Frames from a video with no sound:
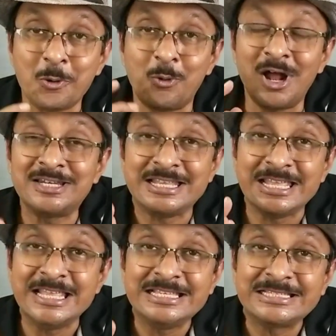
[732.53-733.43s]
what
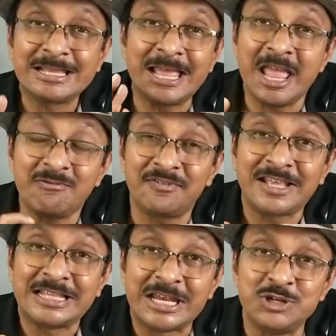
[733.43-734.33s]
is the
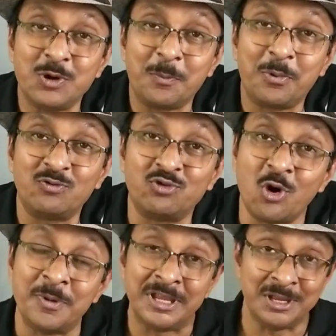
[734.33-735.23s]
effect that you are
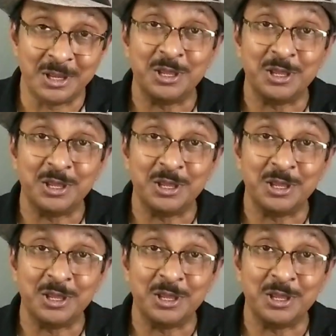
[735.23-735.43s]
performing